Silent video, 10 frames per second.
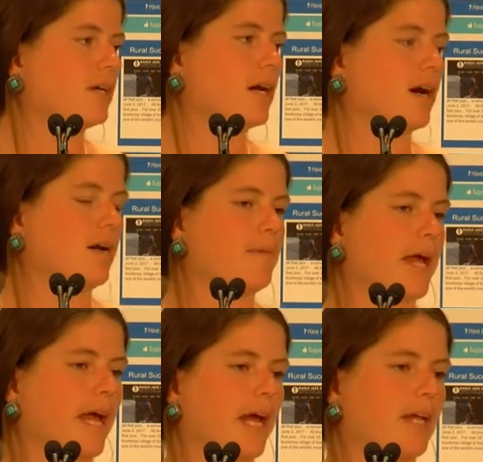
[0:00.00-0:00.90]

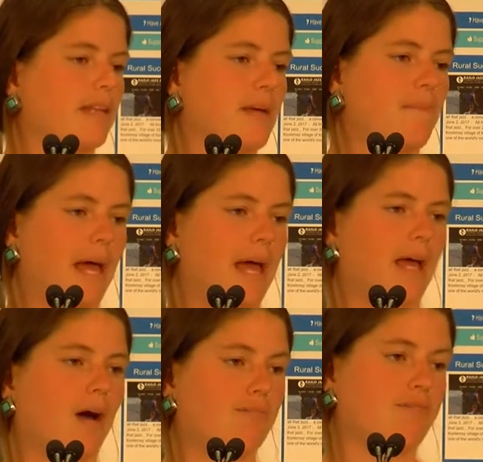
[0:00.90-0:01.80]
and they pay
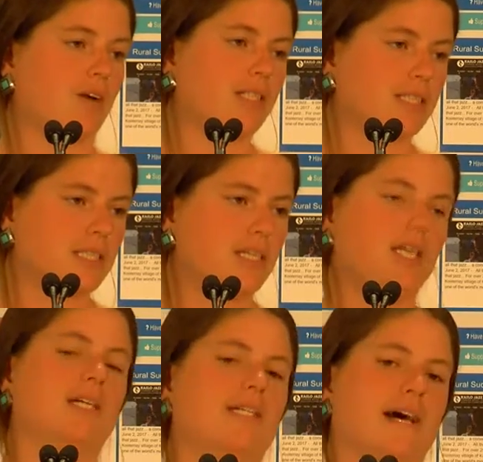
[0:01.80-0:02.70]
up front
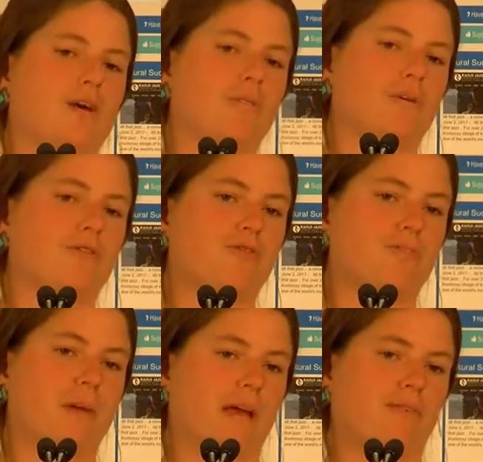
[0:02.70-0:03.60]
to help
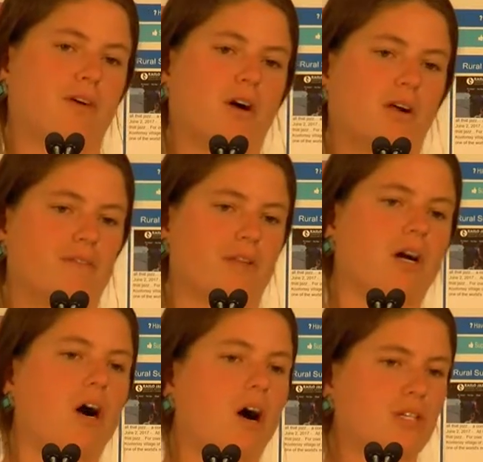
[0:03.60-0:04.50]
pay for all of the
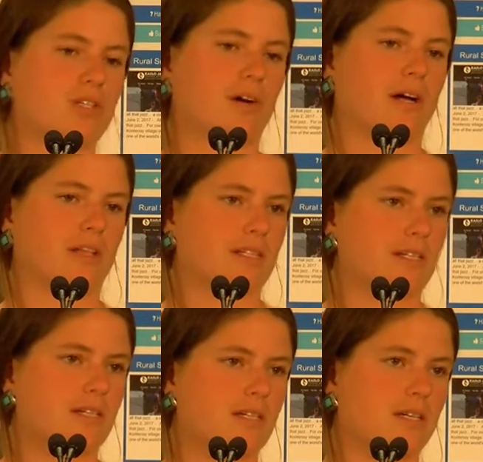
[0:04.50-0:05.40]
costs throughout the
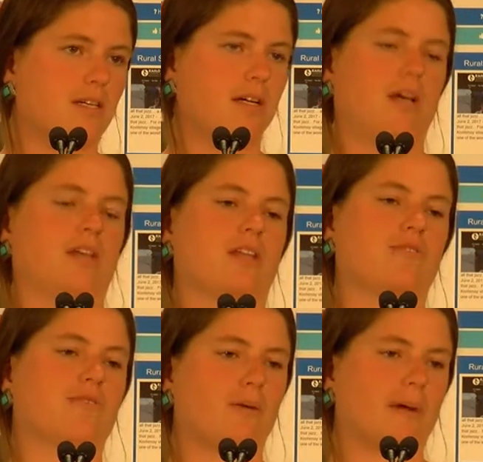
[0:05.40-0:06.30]
season that
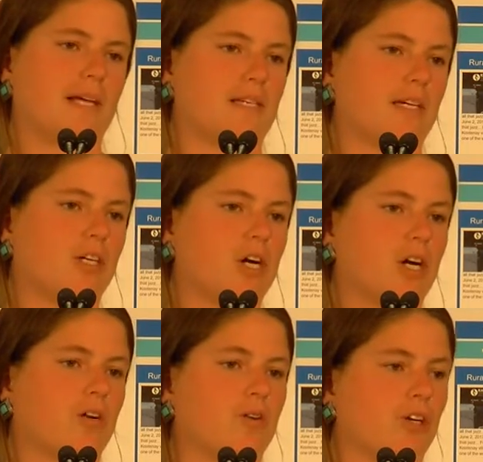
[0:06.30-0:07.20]
the farm has to
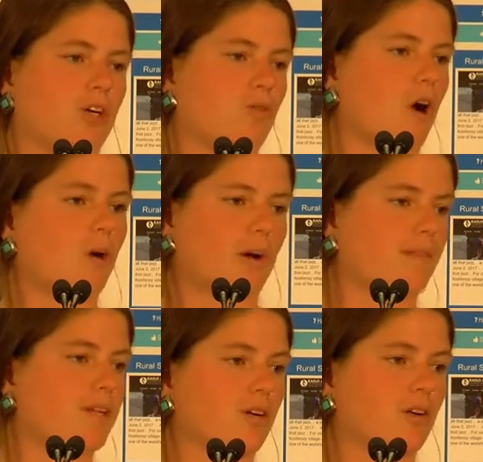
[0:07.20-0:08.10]
incur in order to grow
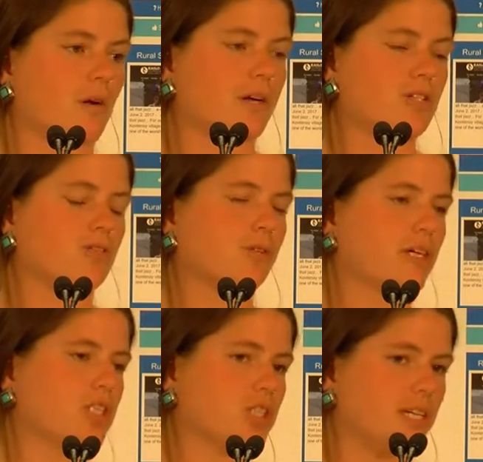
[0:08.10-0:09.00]
whatever they're growing. So
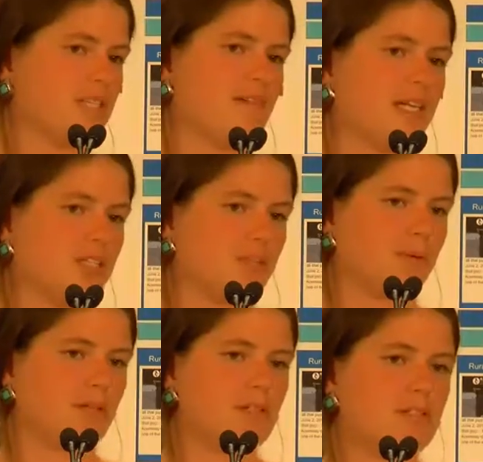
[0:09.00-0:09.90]
traditionally it's
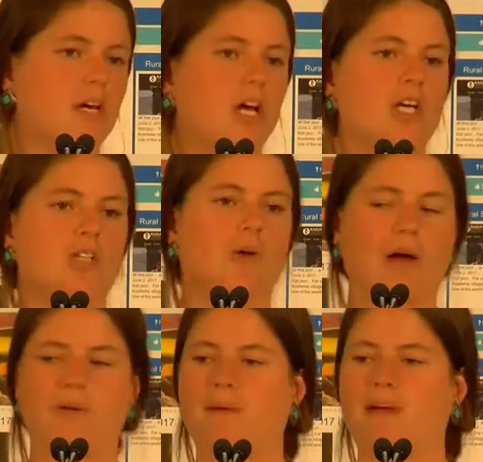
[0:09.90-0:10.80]
vegetables. So
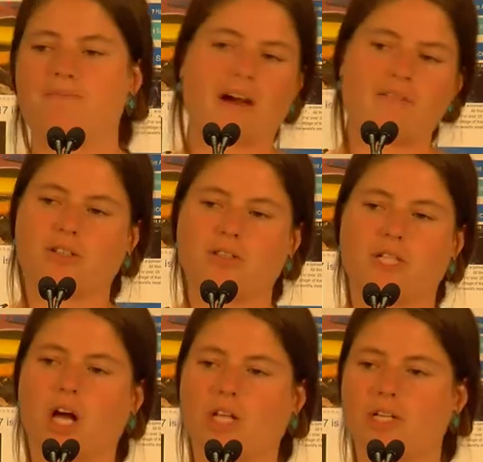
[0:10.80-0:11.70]
I would pay
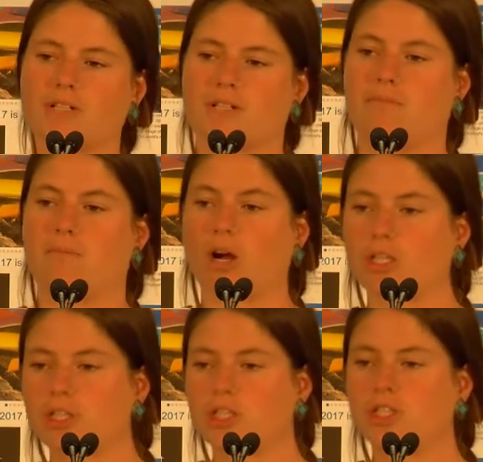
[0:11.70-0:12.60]
$500 in
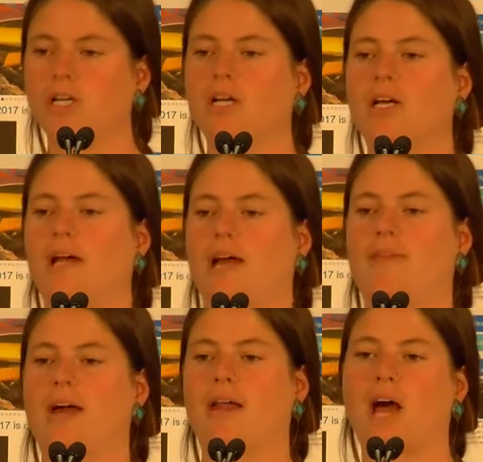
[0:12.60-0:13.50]
March,
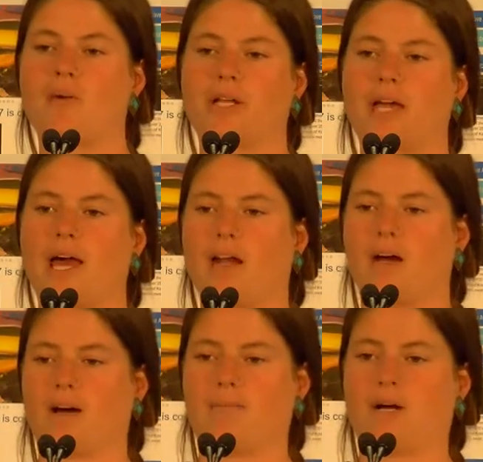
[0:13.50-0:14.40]
and then I would get
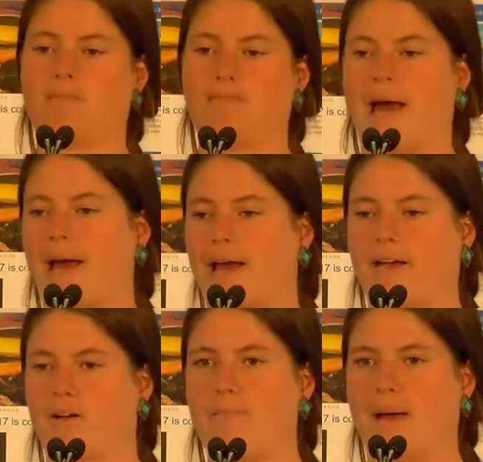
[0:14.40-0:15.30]
a
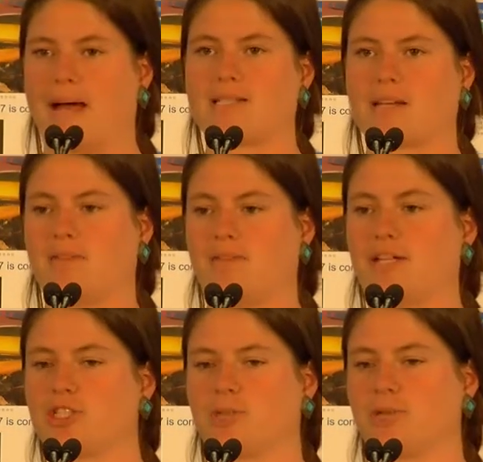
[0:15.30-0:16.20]
bag or a basket of
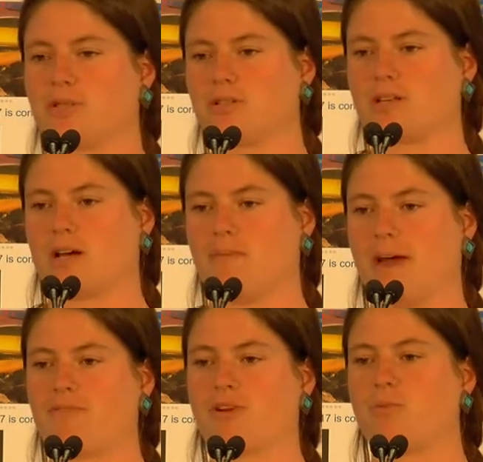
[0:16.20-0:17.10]
vegetables
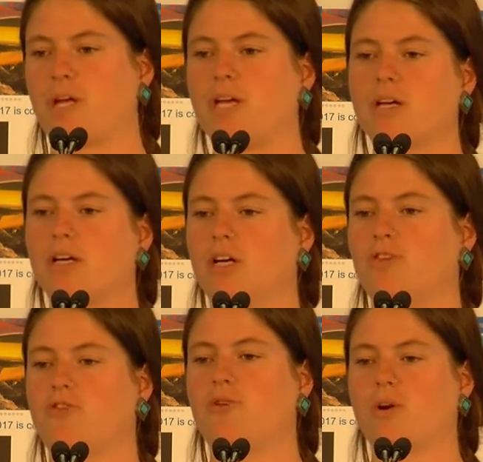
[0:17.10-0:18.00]
every week
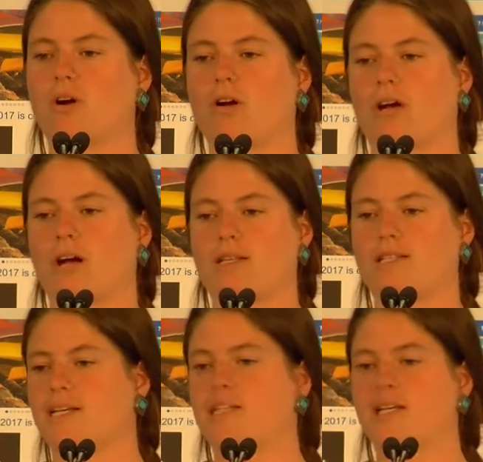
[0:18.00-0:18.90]
for
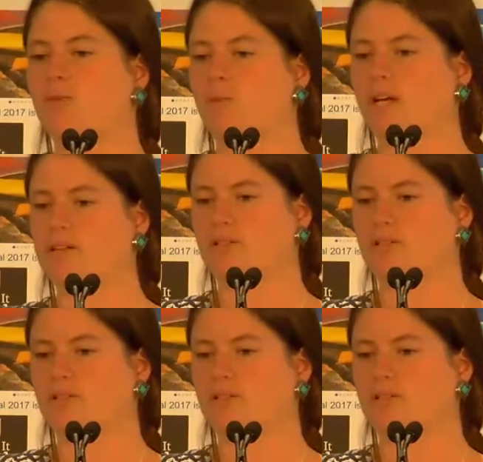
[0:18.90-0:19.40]
16 weeks or